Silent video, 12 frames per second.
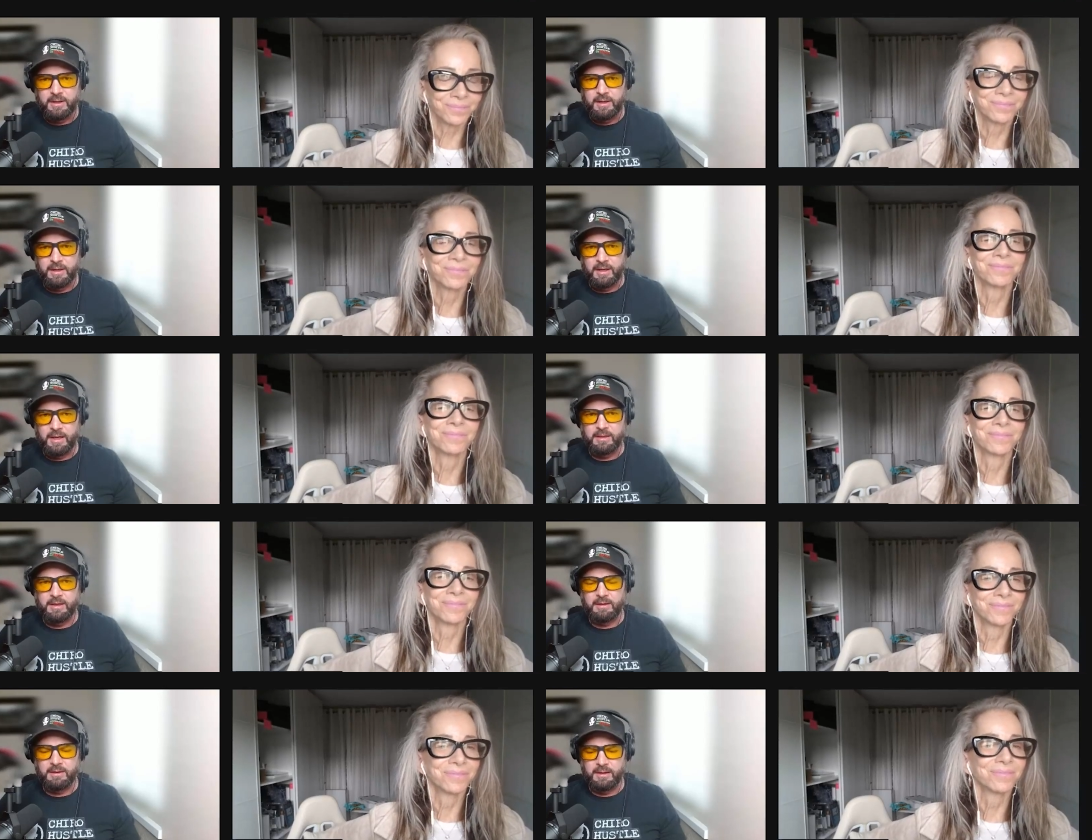Speaker 1: and i
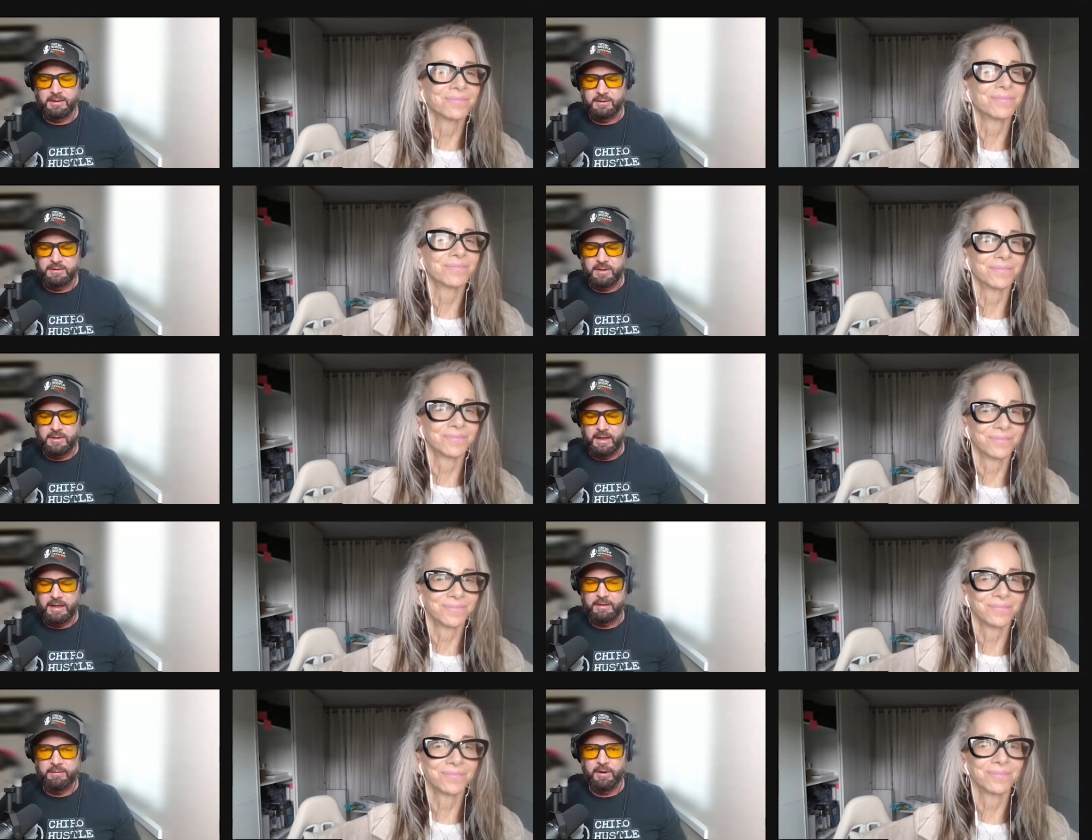think that there's a
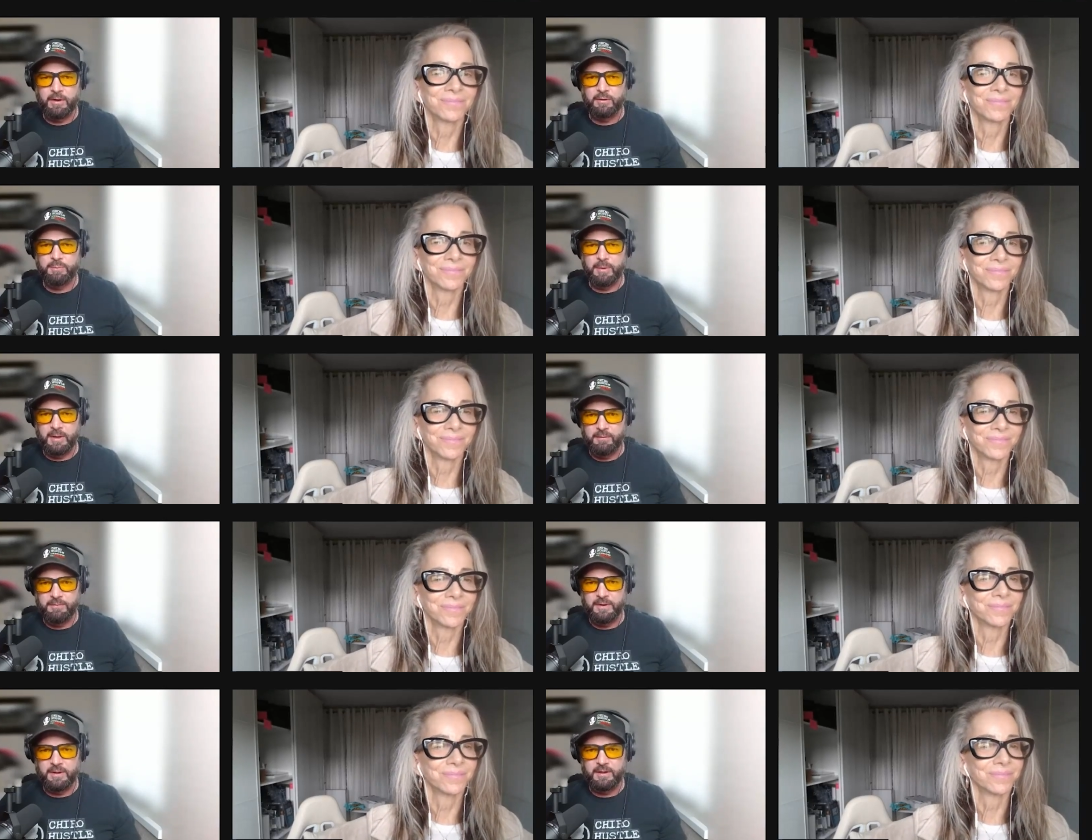lot of health
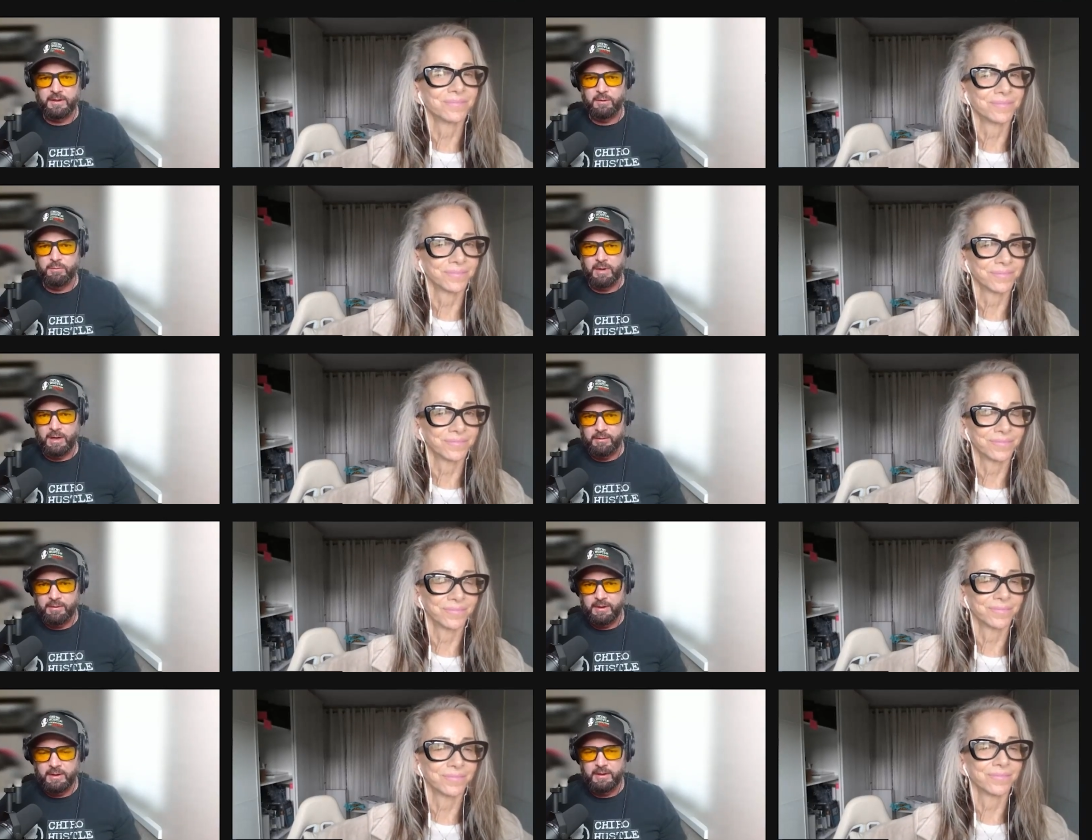benefit
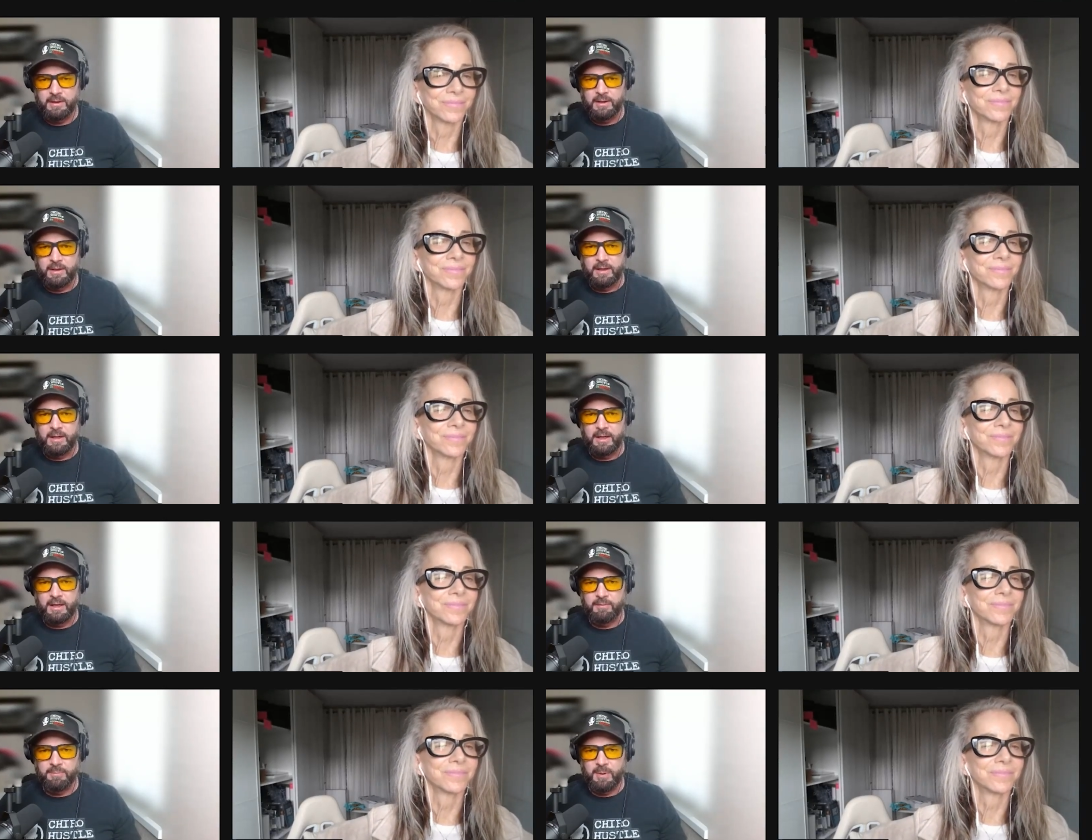around it
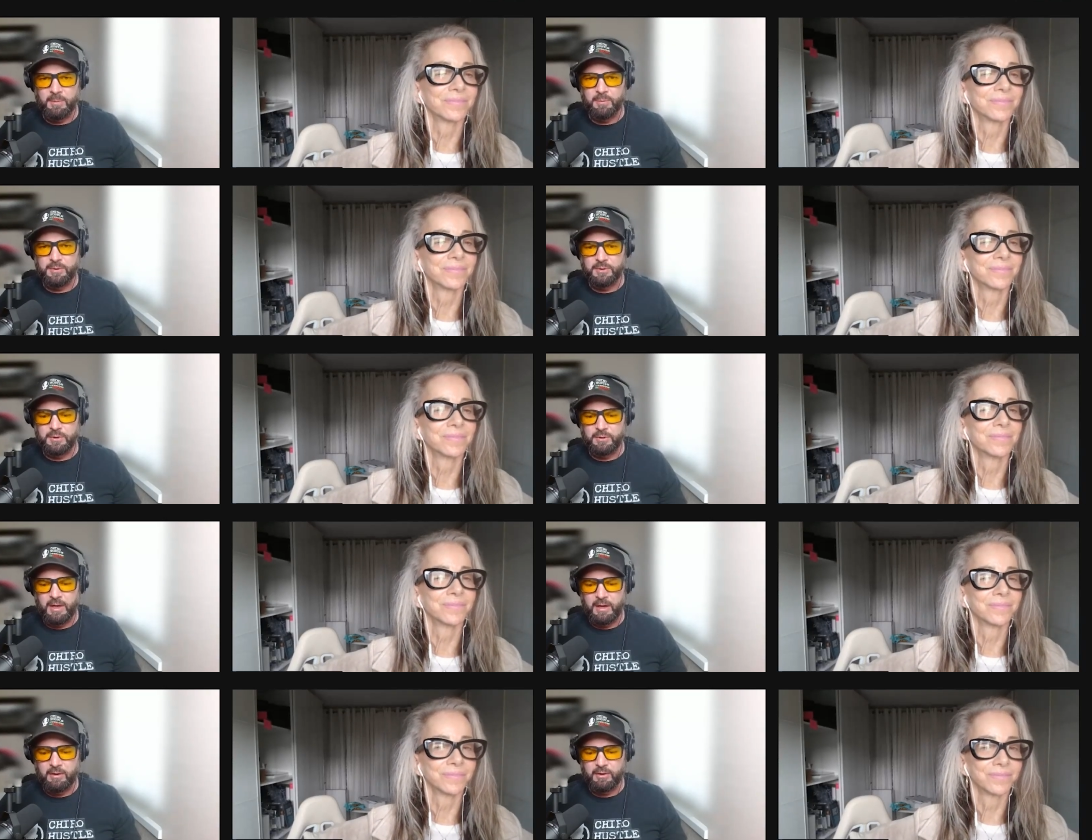and if people knew
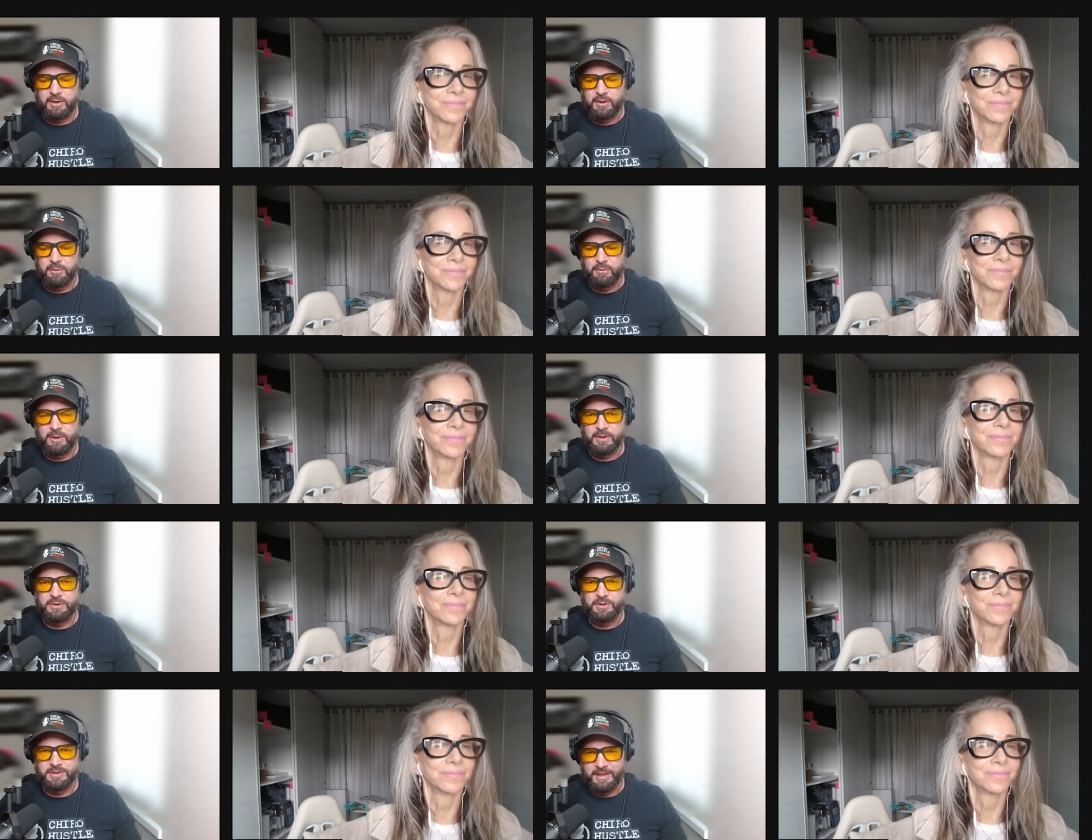how good it
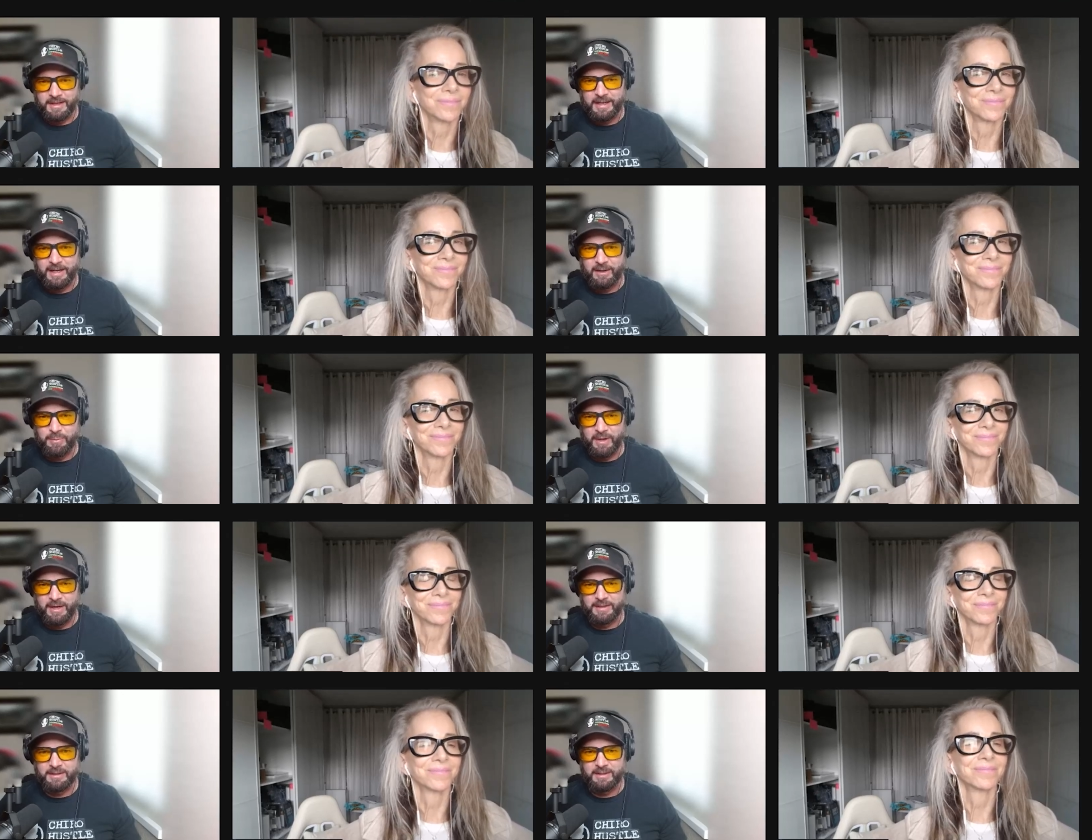was just like
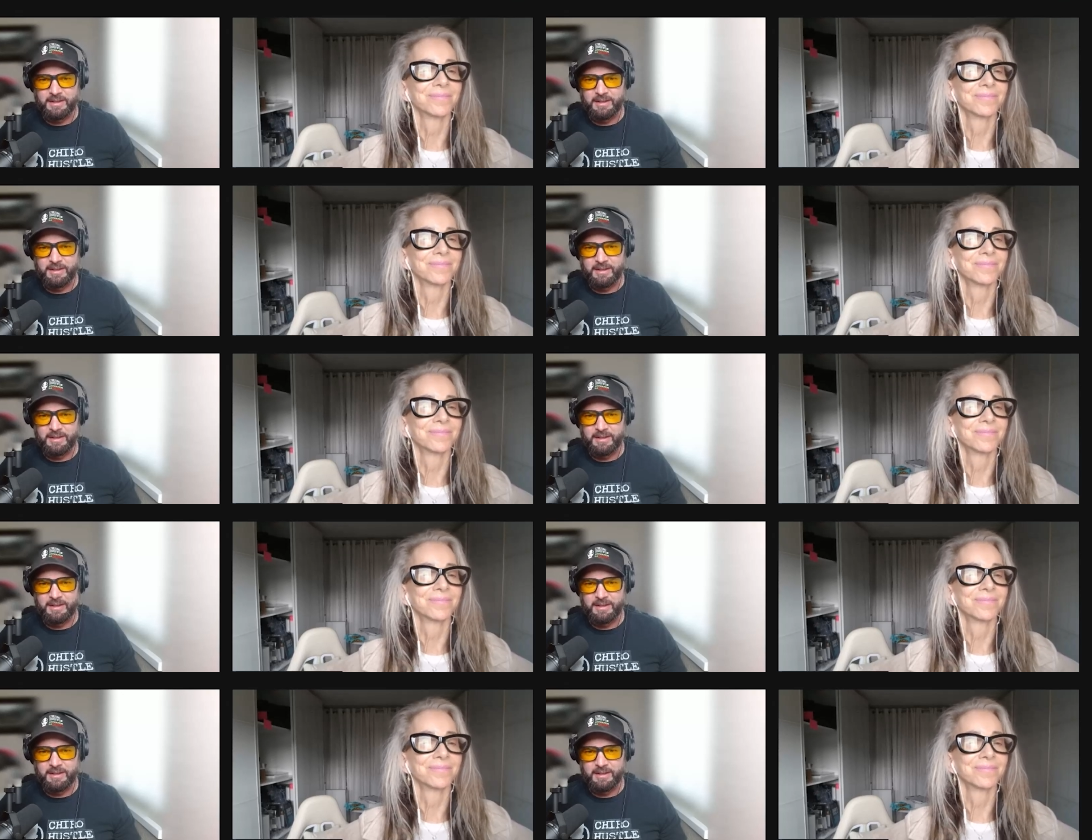chiropractic